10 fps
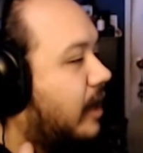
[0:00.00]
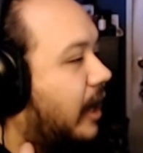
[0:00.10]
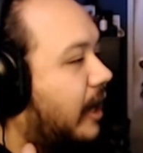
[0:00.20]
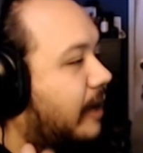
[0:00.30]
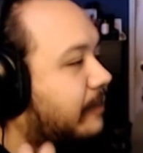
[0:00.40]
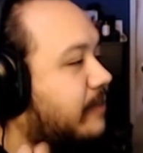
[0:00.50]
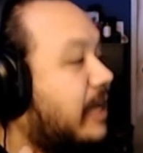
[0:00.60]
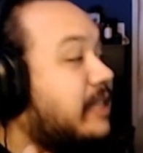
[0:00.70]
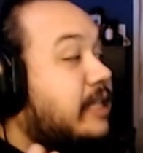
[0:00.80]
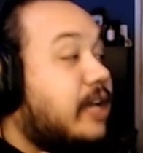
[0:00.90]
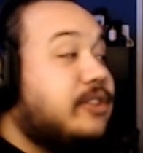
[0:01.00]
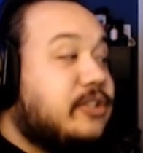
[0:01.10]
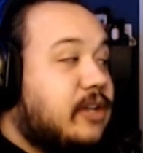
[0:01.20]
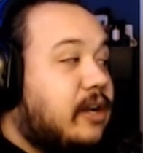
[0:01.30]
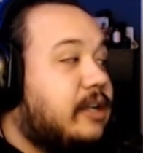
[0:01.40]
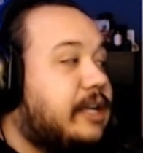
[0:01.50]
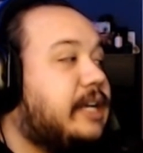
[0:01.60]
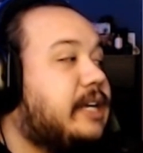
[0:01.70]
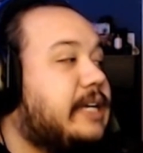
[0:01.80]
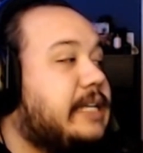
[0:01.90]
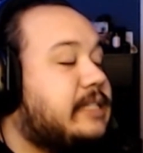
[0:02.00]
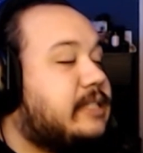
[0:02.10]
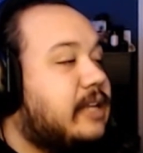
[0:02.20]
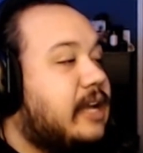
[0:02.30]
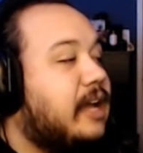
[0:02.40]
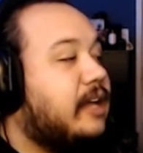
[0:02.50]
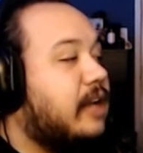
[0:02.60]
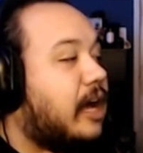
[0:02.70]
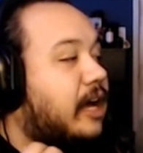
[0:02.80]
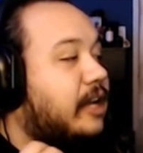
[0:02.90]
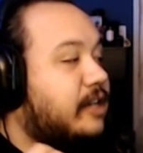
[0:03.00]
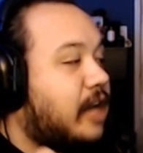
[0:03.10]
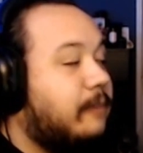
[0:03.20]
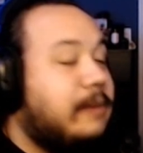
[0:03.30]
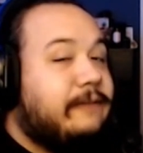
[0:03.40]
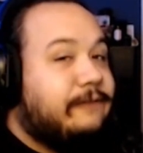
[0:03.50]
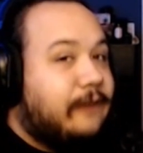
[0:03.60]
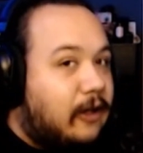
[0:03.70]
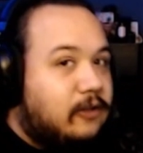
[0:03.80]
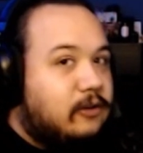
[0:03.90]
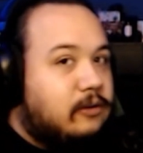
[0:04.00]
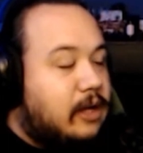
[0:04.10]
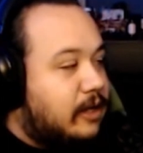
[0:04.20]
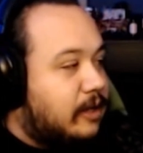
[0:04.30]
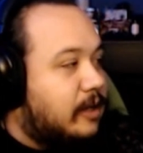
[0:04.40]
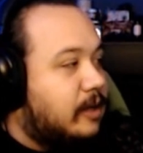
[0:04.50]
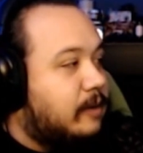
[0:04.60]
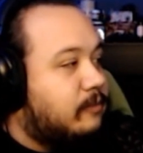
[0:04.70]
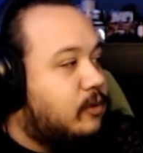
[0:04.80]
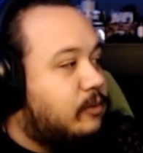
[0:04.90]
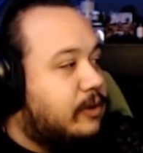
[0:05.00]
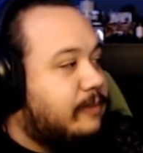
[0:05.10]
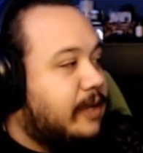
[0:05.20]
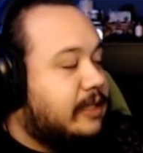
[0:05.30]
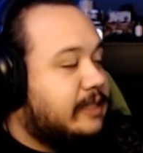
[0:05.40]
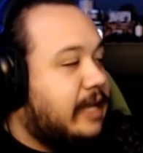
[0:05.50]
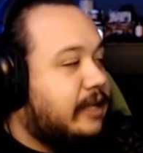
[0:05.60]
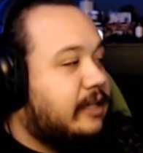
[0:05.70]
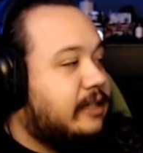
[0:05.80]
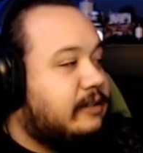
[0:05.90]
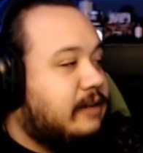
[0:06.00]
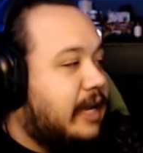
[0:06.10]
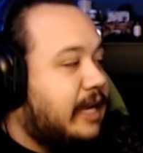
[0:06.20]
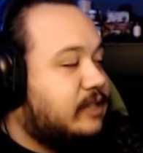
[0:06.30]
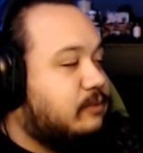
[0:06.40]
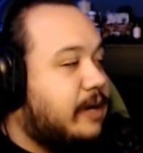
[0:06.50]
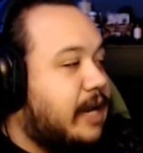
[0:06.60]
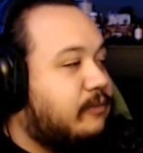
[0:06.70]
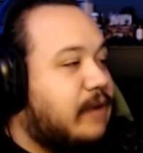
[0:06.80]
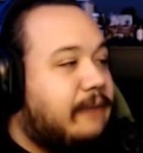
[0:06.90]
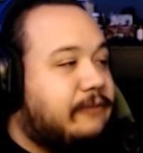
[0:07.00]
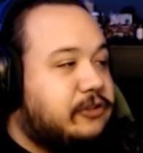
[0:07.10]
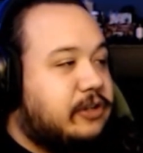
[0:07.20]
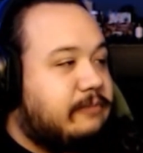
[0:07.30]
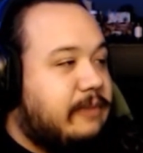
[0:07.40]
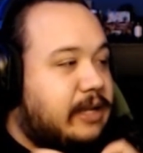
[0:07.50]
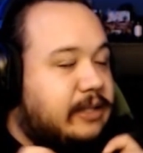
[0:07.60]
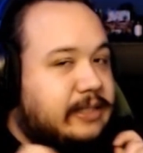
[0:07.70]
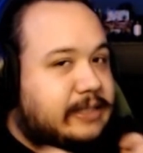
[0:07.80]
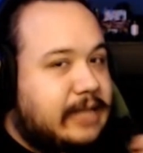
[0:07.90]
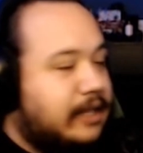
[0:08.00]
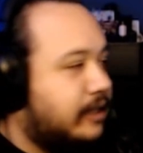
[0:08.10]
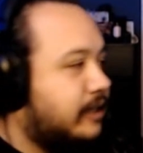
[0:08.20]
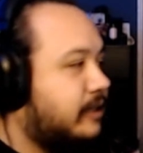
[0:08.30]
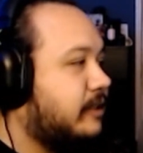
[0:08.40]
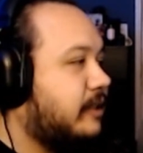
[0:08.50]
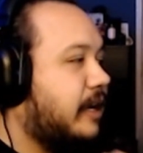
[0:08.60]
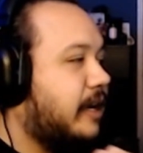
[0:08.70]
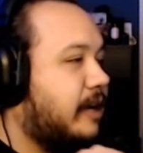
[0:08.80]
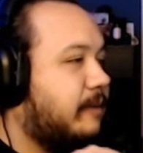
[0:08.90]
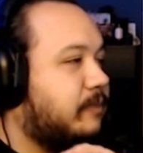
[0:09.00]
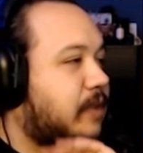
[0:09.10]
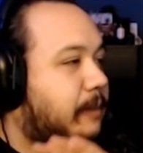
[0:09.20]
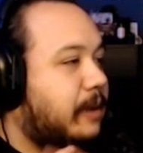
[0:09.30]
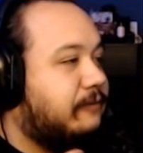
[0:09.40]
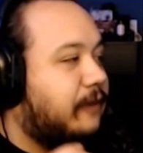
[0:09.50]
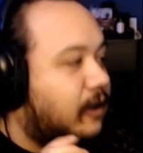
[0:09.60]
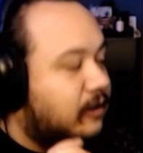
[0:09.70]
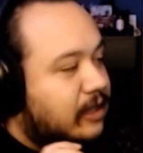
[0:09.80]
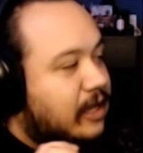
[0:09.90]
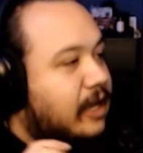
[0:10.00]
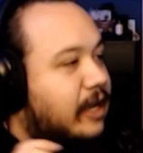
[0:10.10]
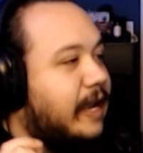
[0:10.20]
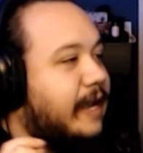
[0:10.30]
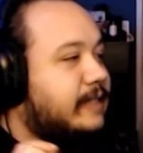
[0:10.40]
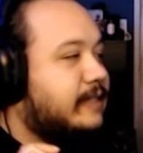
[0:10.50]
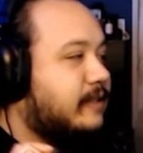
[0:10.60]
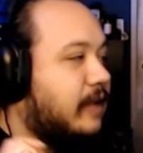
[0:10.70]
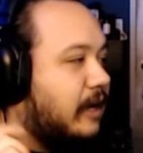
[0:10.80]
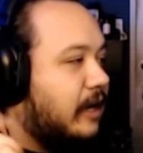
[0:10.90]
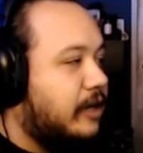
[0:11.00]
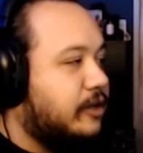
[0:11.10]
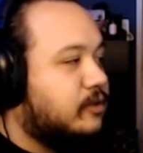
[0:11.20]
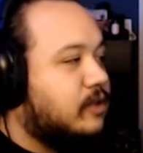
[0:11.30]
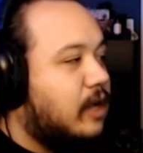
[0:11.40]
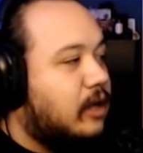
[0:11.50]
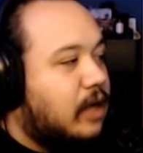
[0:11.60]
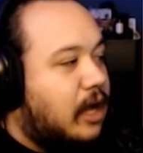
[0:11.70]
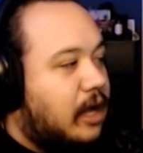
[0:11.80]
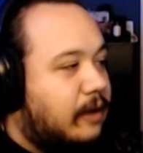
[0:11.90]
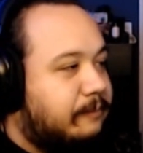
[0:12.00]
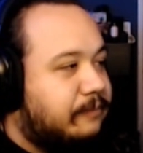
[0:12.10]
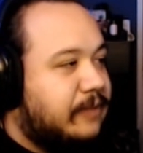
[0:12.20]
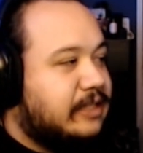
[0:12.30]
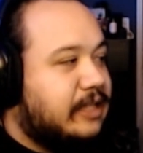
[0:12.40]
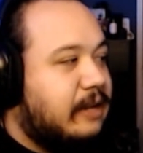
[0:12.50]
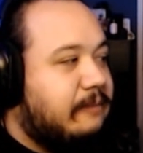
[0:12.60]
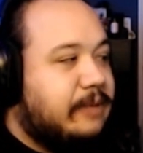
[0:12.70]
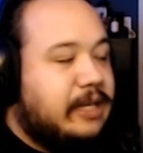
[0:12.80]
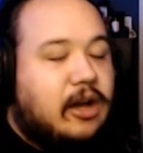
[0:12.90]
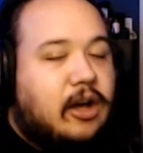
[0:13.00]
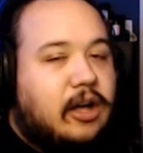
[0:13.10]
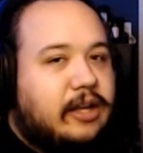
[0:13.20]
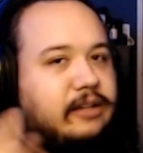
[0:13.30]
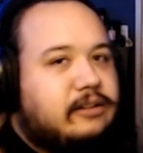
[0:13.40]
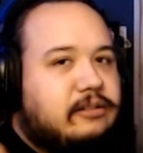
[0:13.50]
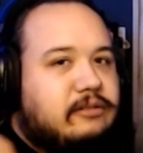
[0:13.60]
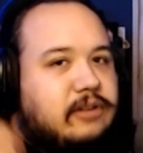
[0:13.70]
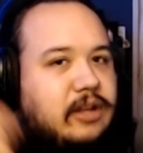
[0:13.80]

Um, and then the other song Passion is uh, "Not My Fault" um, with Megan Thee Stallion. It's Renee Rapp featuring Meg Thee Stallion. Um, not my fault. It's uh, a new song um, that's gonna be on